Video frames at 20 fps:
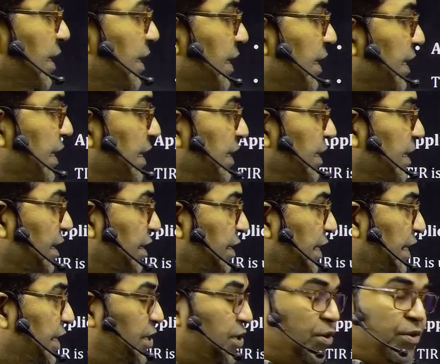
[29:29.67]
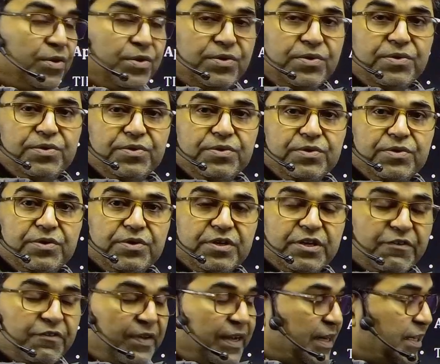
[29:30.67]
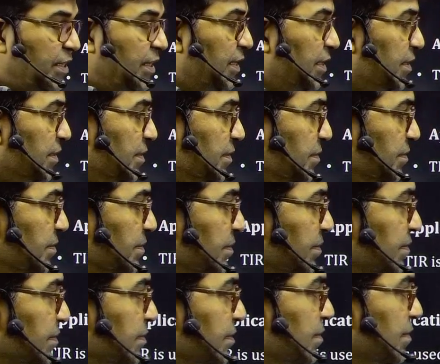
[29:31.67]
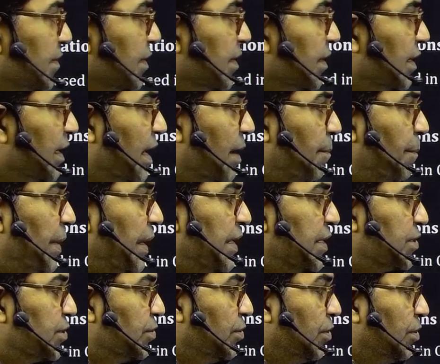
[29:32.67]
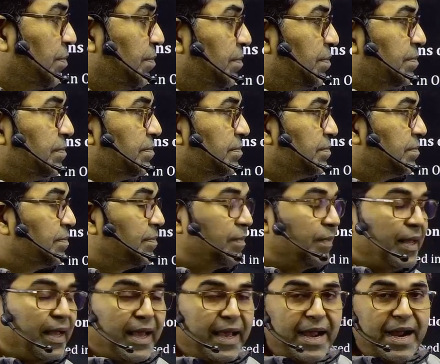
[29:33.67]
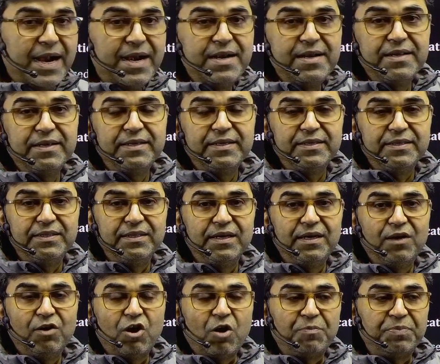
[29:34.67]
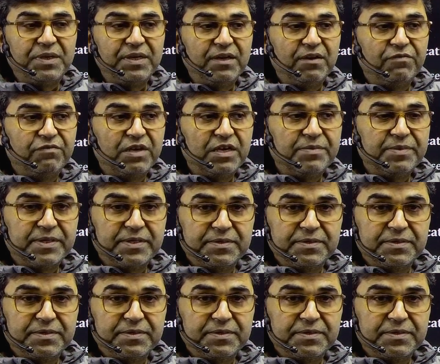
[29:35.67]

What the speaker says: in a retro reflector, a periscope, and the optical fiber.